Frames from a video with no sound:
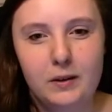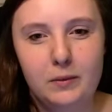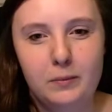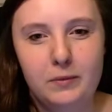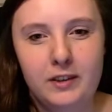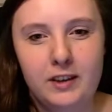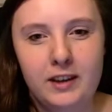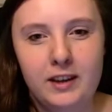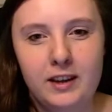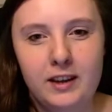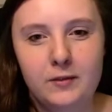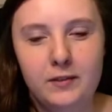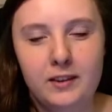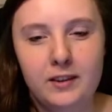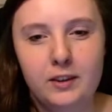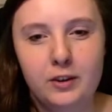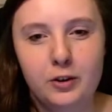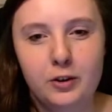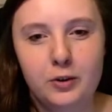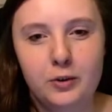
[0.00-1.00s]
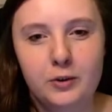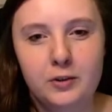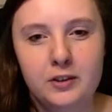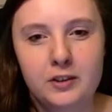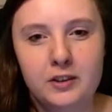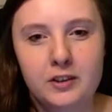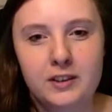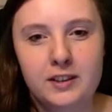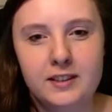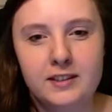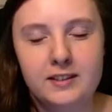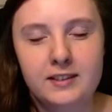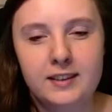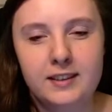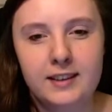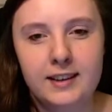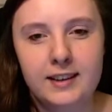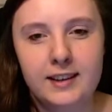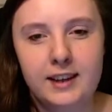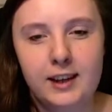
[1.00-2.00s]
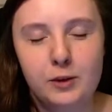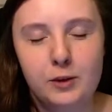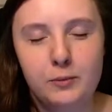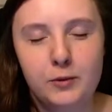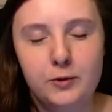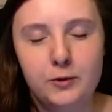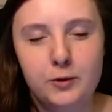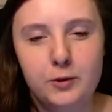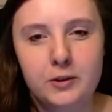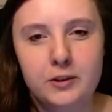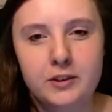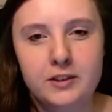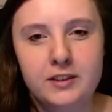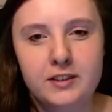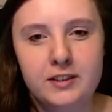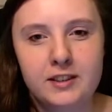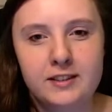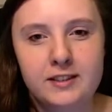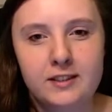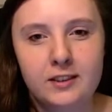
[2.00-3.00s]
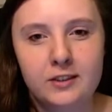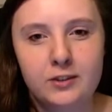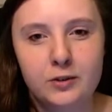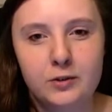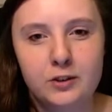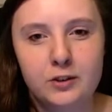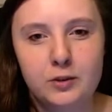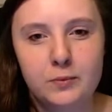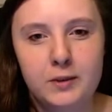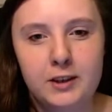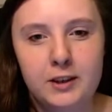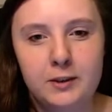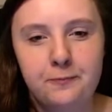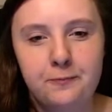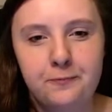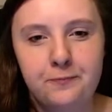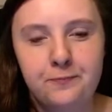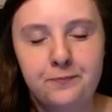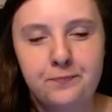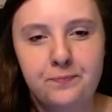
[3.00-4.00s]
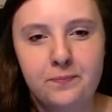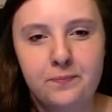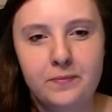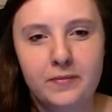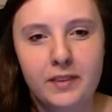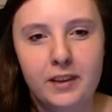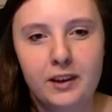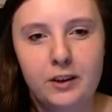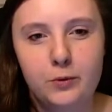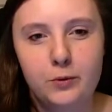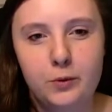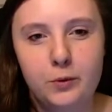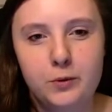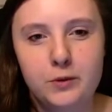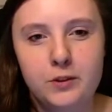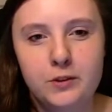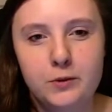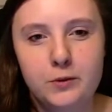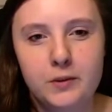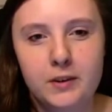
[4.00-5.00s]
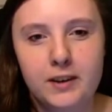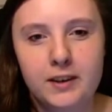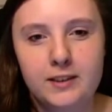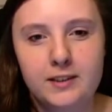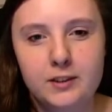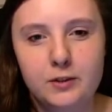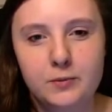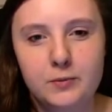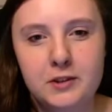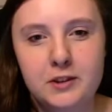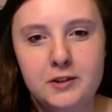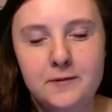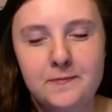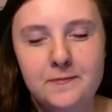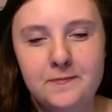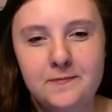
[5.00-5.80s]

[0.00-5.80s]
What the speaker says: But yeah, even though Dirk doesn't like him, of course, he's not going to be rude to a customer.